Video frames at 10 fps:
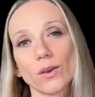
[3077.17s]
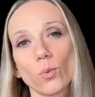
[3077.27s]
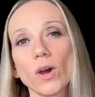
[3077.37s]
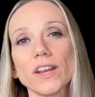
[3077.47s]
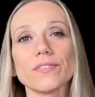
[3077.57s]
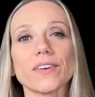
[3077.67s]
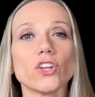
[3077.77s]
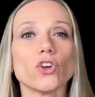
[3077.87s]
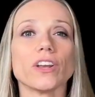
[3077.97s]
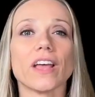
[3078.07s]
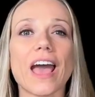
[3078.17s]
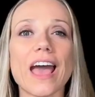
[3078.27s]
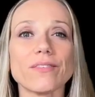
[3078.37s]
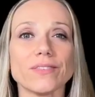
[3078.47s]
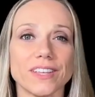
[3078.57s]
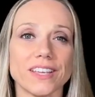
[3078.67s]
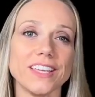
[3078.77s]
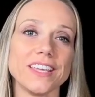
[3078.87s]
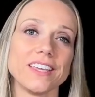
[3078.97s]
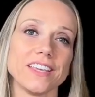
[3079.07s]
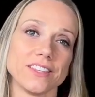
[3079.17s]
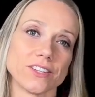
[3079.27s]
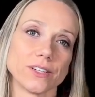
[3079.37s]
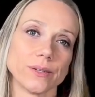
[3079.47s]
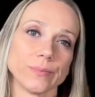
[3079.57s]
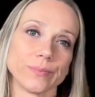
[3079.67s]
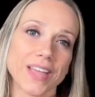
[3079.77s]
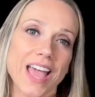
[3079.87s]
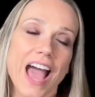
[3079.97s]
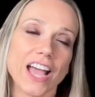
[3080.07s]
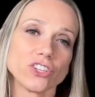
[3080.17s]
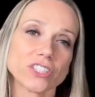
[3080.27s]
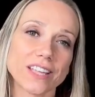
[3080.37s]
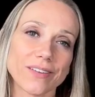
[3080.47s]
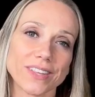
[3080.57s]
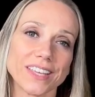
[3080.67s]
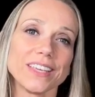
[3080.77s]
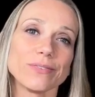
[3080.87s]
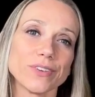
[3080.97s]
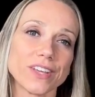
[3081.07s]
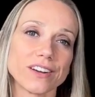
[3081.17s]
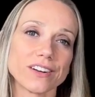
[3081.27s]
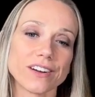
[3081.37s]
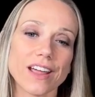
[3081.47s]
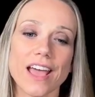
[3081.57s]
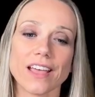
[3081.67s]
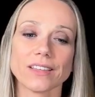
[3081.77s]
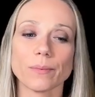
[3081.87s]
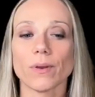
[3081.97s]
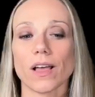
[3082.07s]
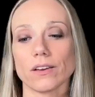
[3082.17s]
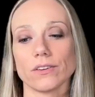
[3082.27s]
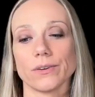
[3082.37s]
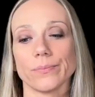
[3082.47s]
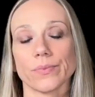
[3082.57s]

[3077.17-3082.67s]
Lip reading: what if I don't have the e-heater? I just have the e-filler and a plugger.